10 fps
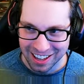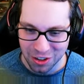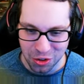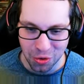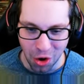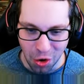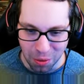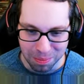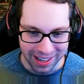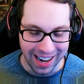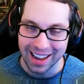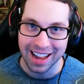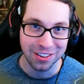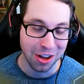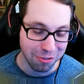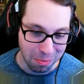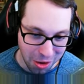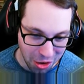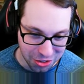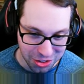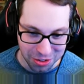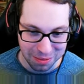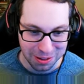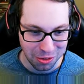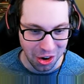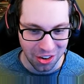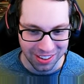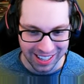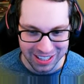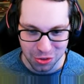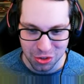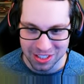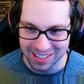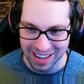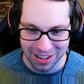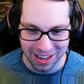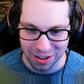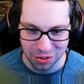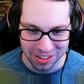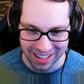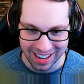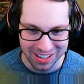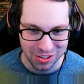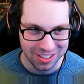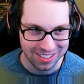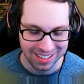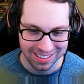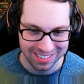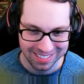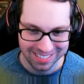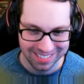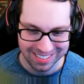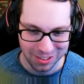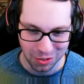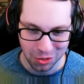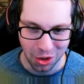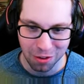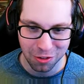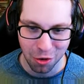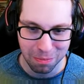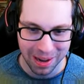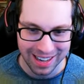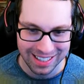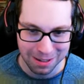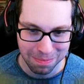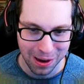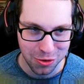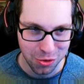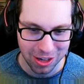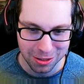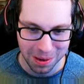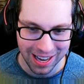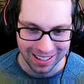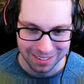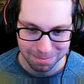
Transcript: A New Hope, and I, I love them all. Don't get me wrong. It just I don't I don't I just love going back to Empire Strikes Back.